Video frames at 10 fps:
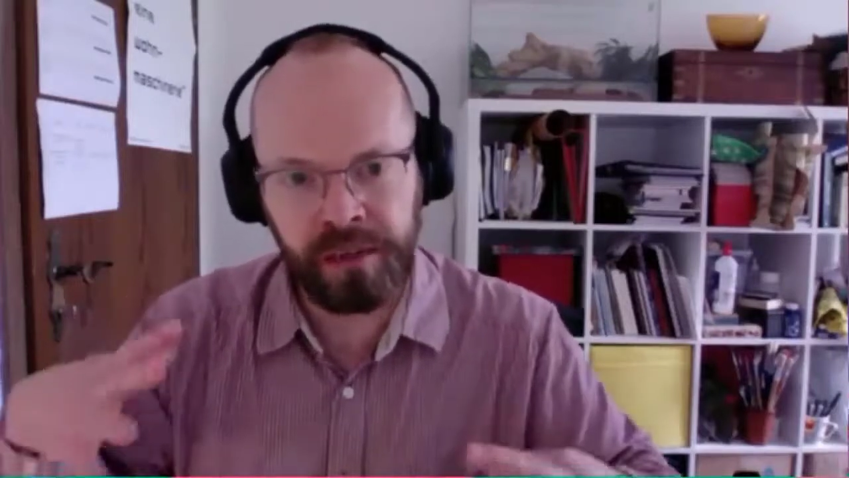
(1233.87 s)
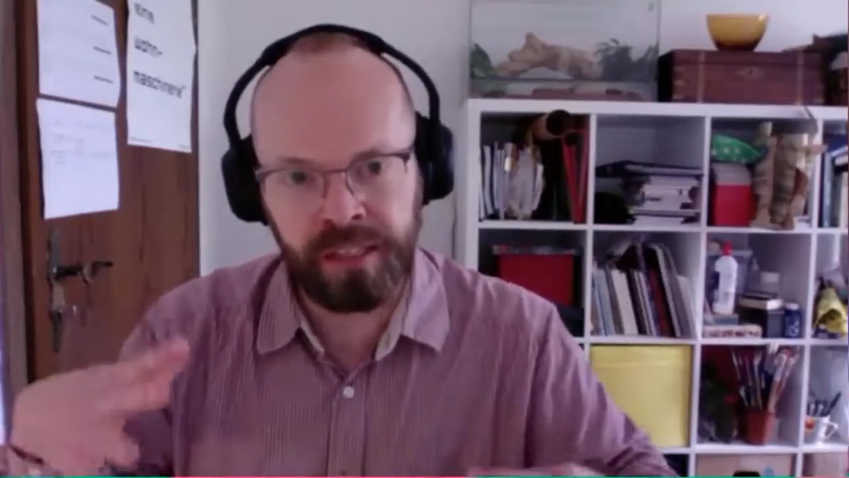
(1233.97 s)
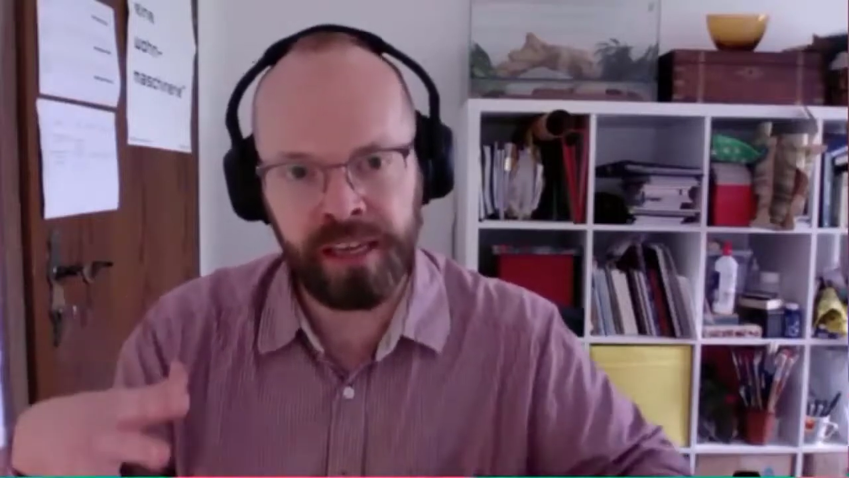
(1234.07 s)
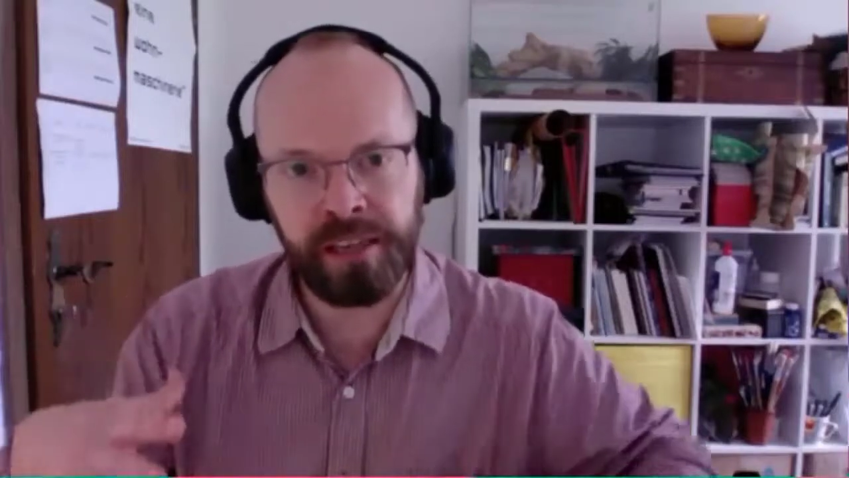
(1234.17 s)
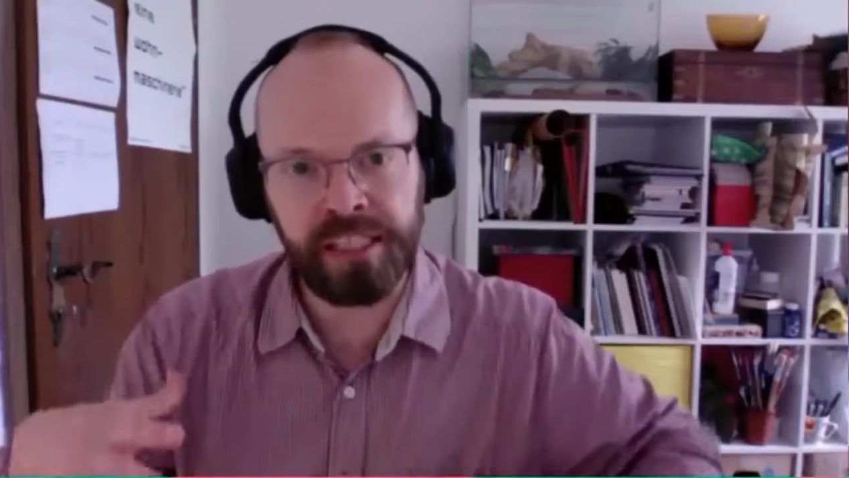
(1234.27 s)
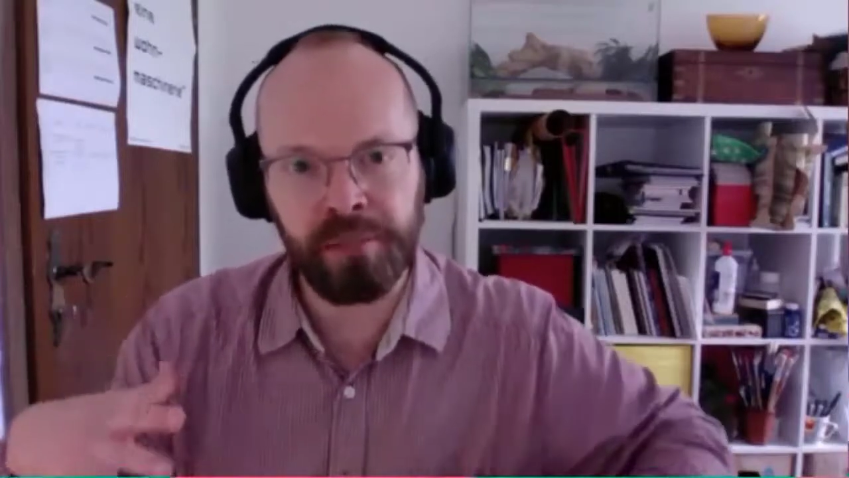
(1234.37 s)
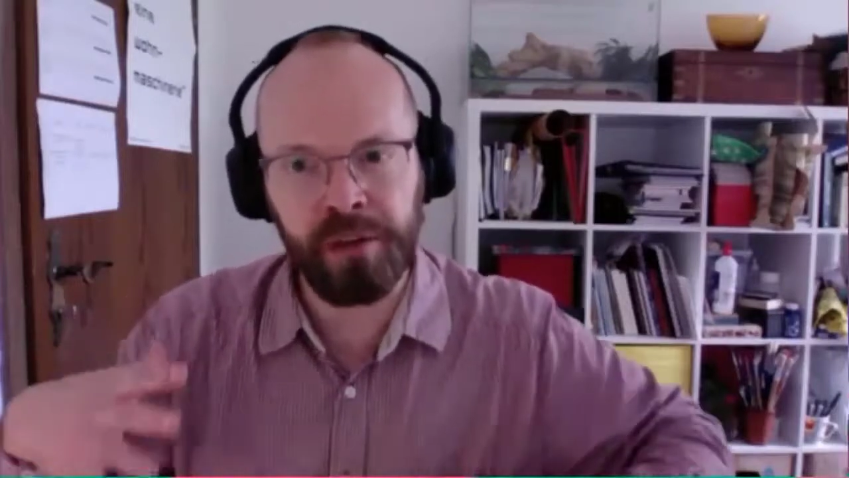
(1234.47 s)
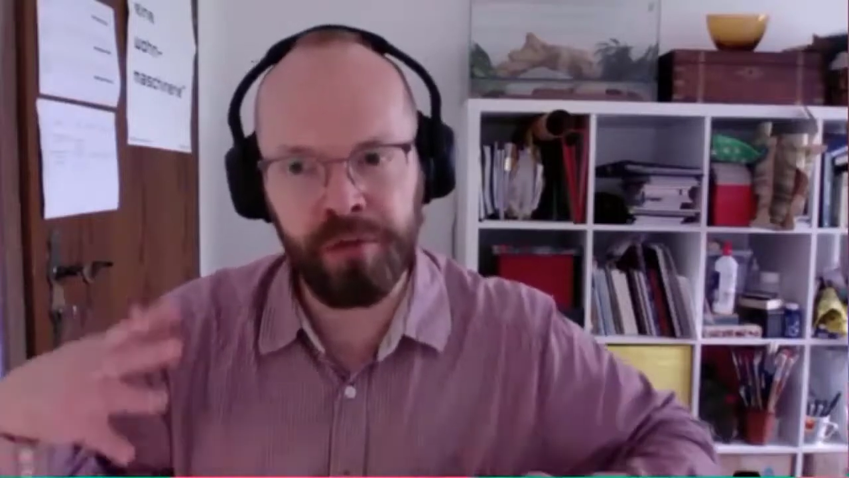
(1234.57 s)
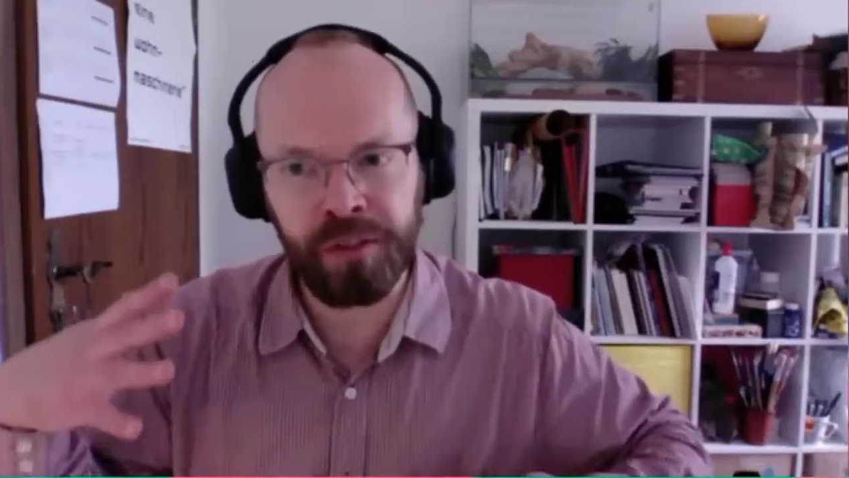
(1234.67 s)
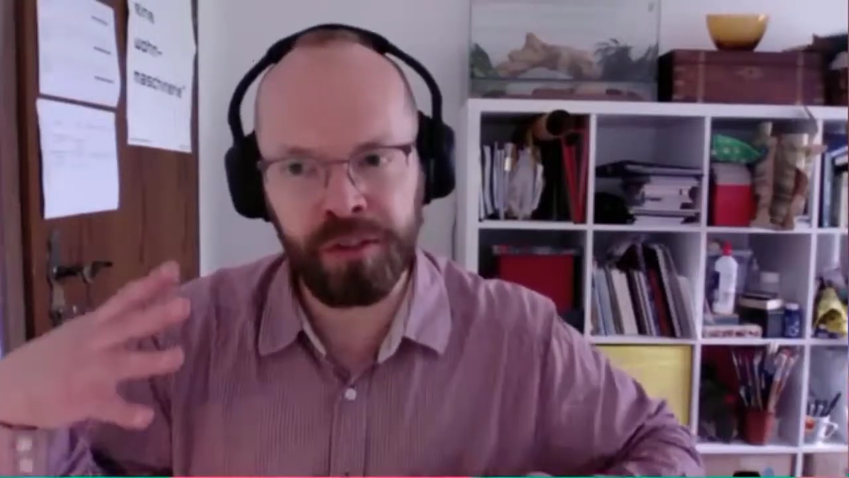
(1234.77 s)
tense that my
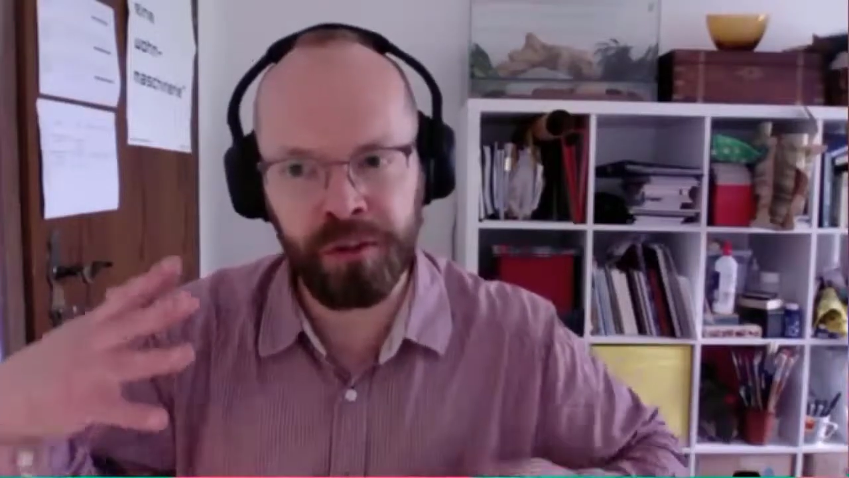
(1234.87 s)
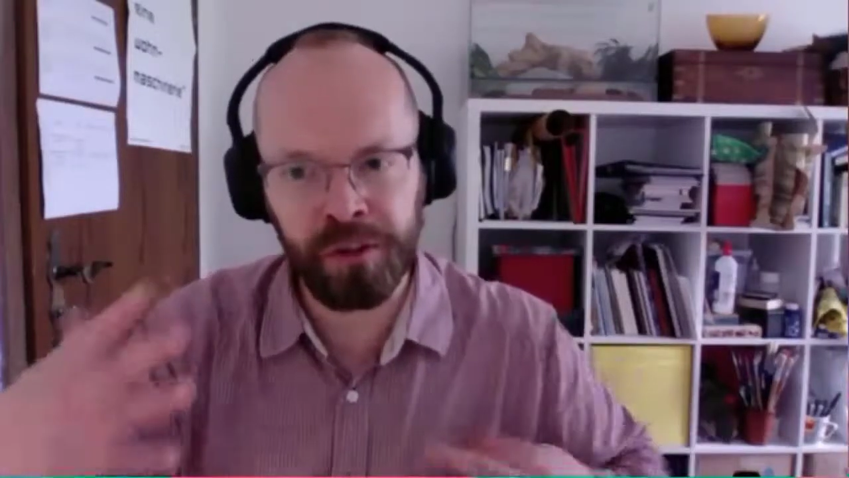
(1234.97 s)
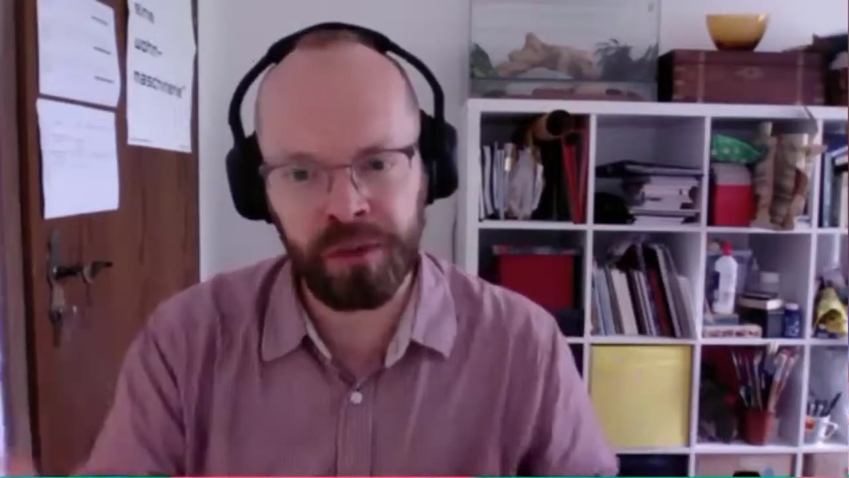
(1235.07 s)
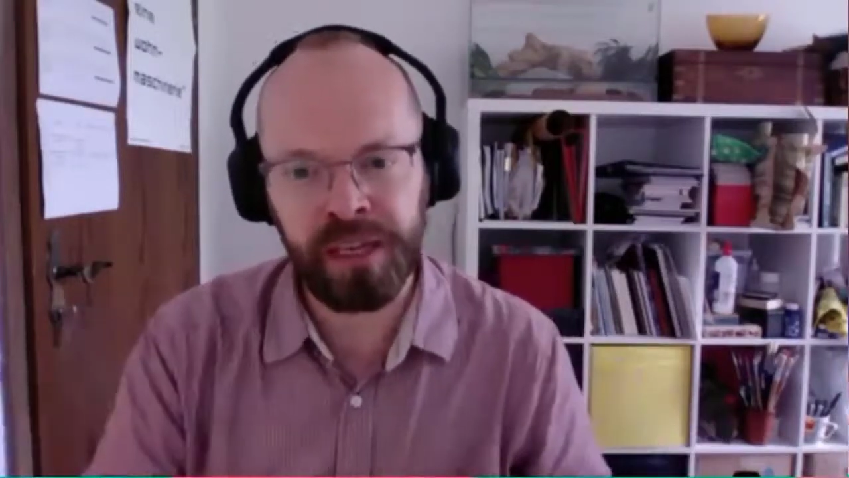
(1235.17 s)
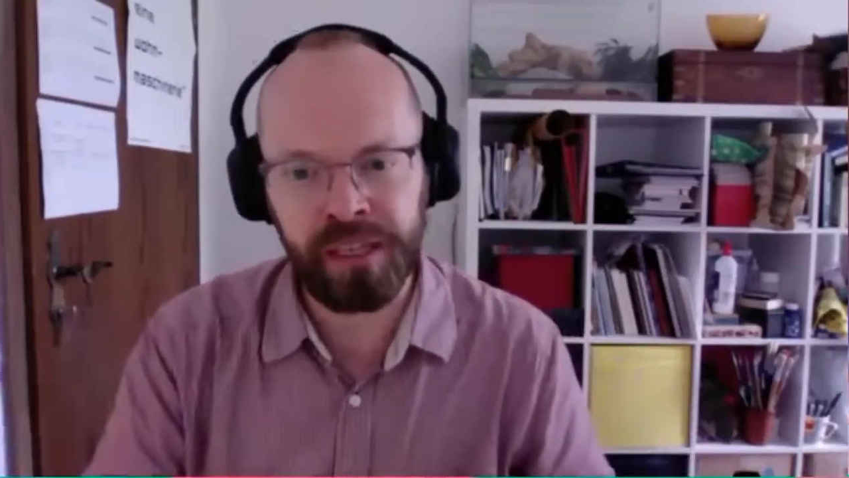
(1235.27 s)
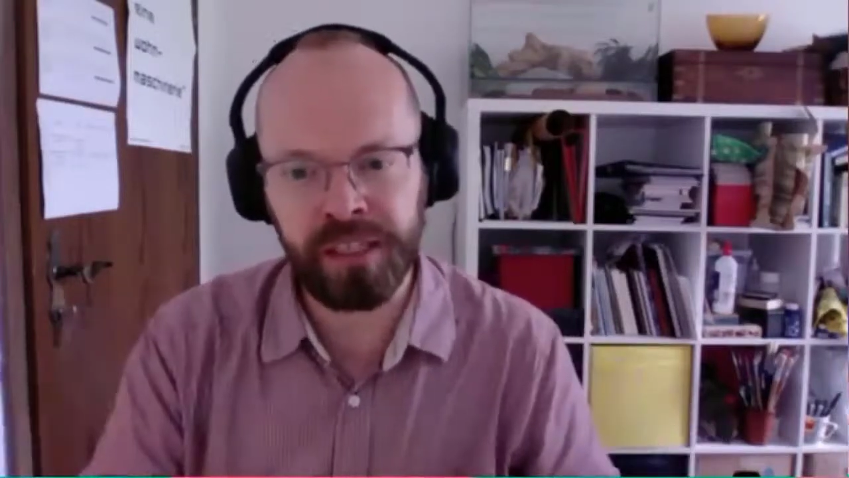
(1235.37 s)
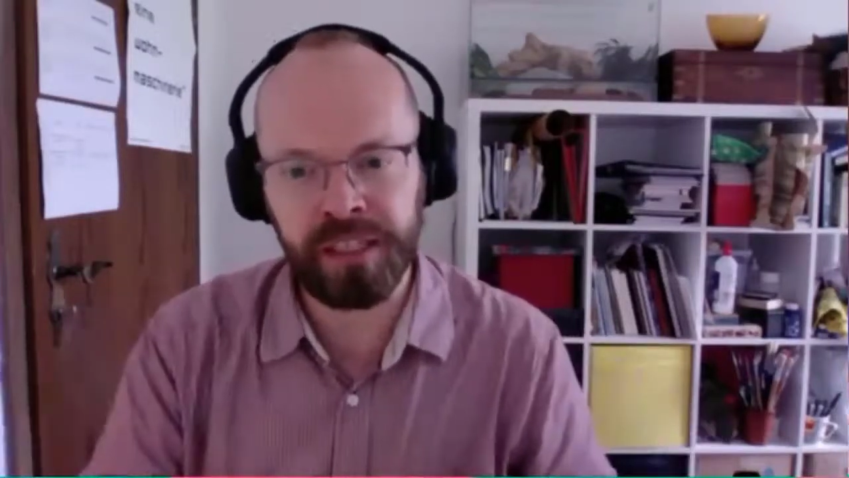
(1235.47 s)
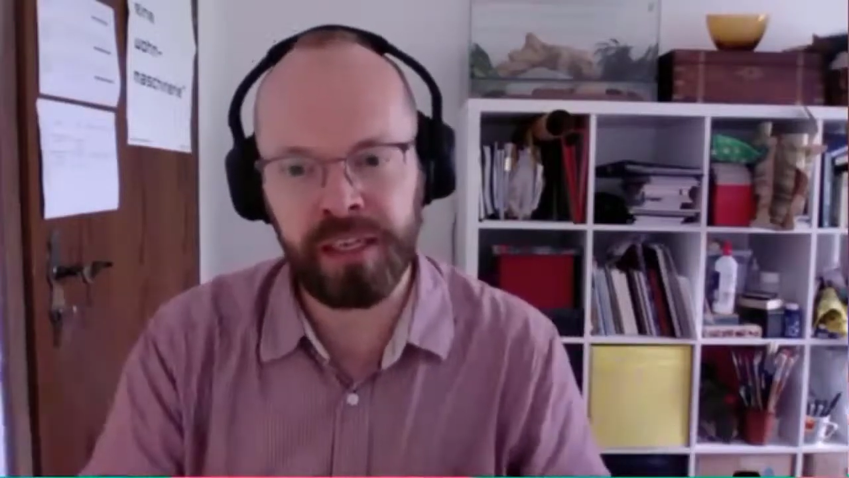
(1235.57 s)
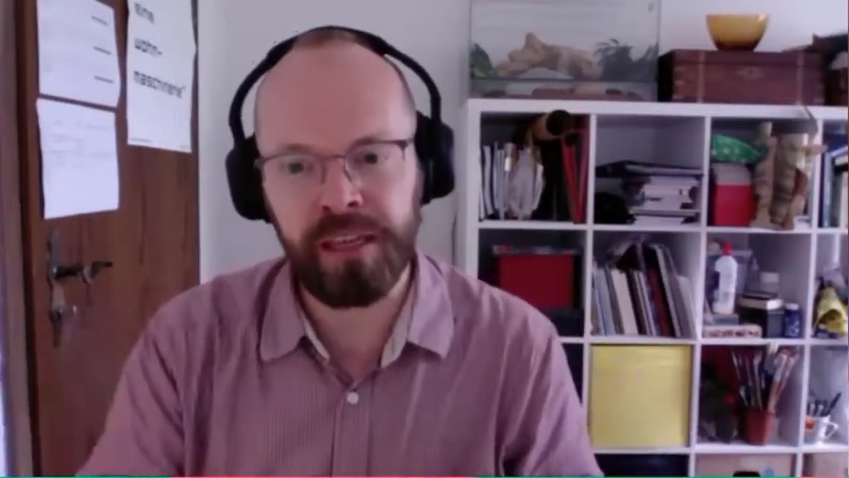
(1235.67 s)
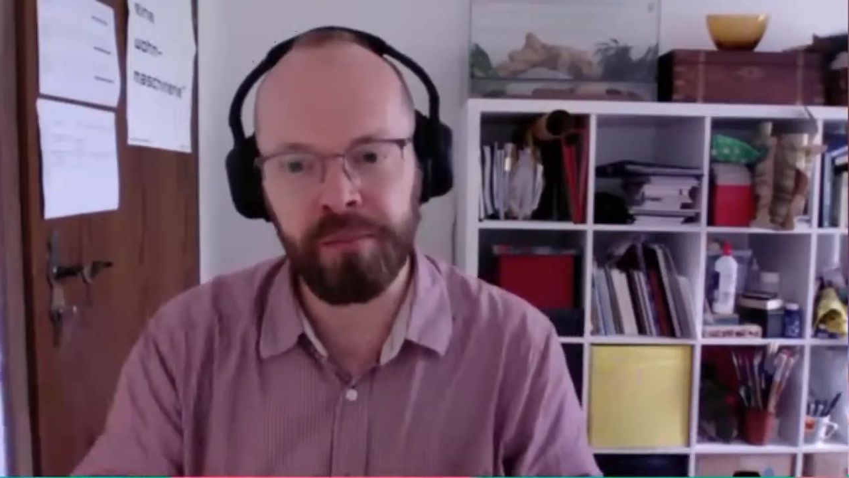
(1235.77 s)
foot had gone completely to
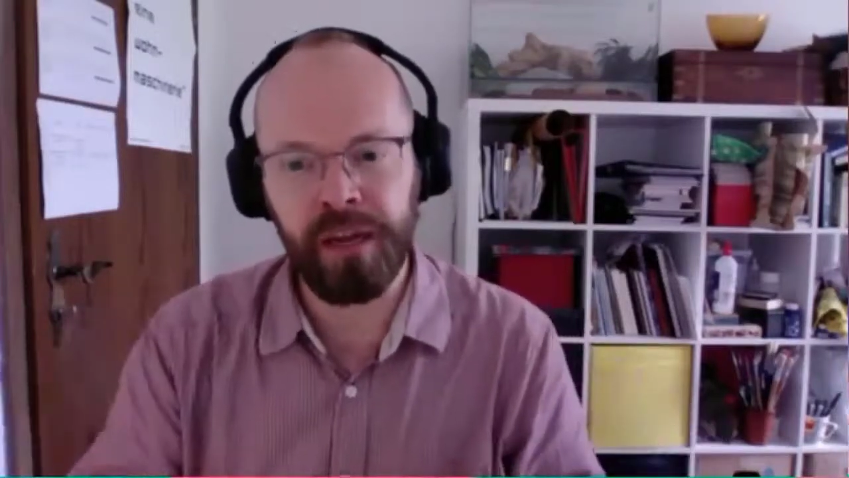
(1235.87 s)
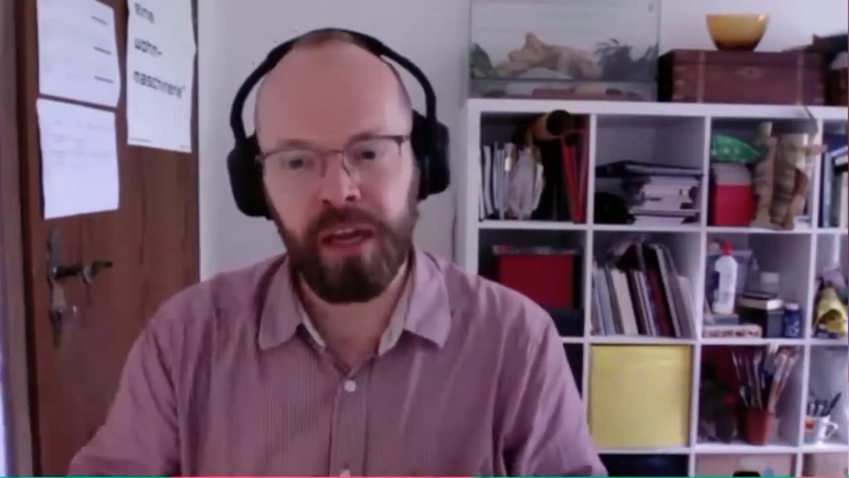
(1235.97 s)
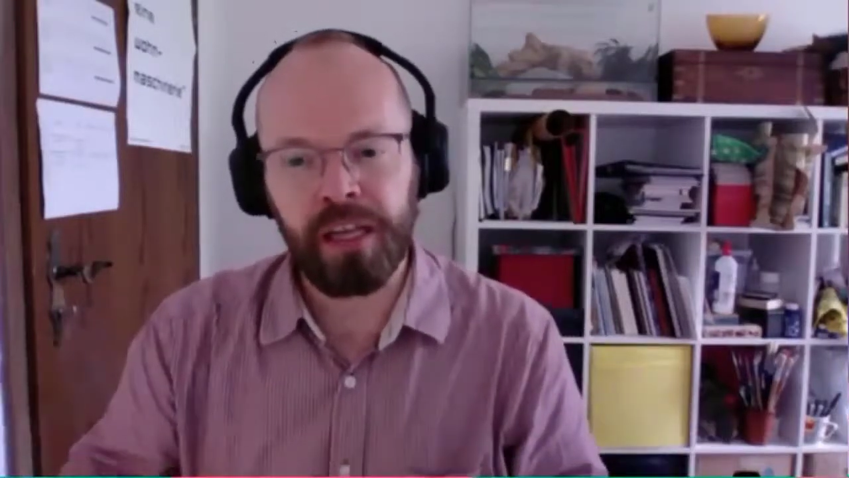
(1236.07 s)
sleep.